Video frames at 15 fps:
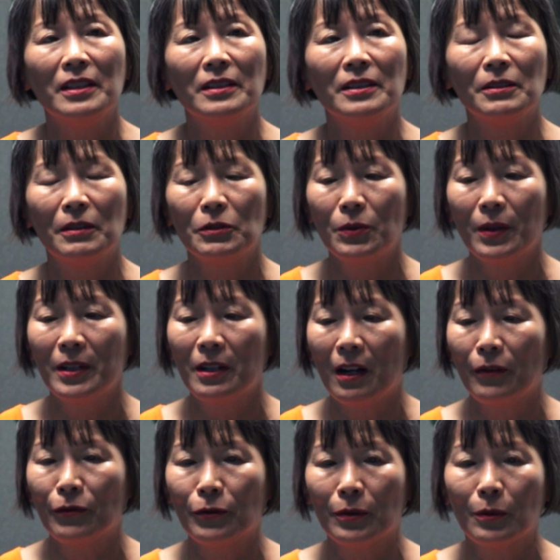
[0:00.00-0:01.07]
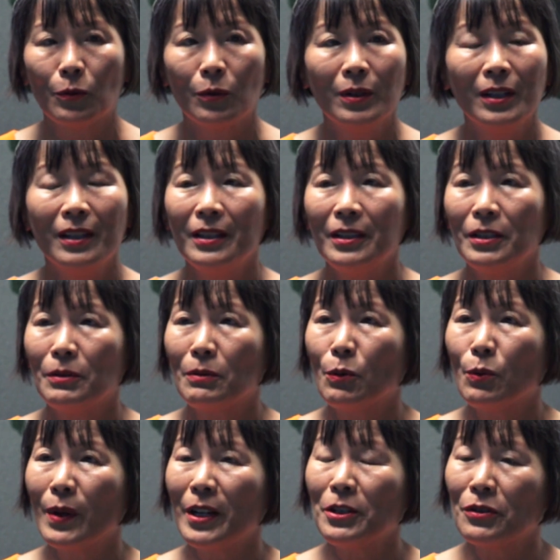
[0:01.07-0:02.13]
I try to offer
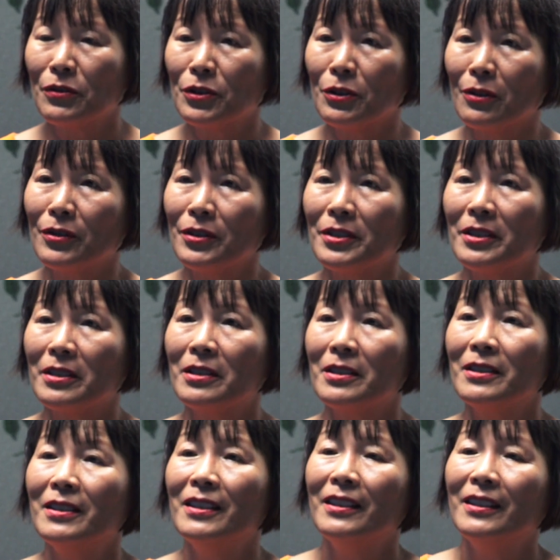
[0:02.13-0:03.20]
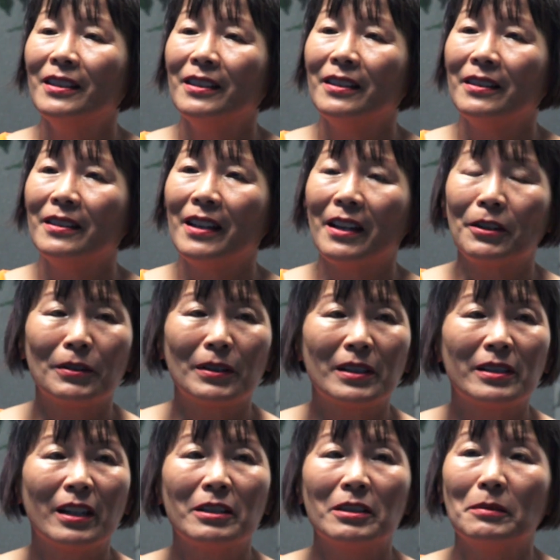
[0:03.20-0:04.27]
a range of services that are
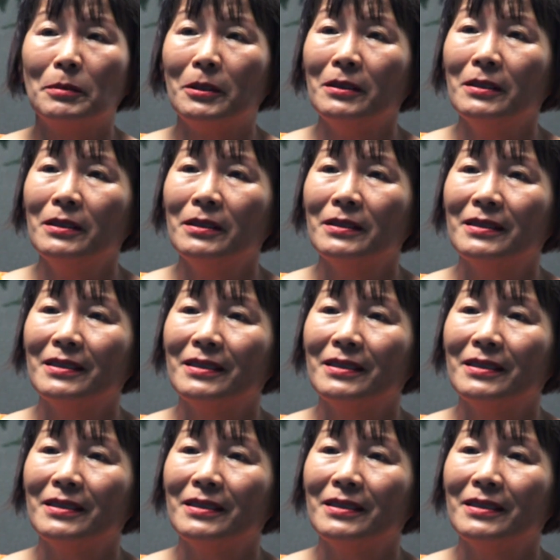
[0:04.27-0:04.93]
accessible.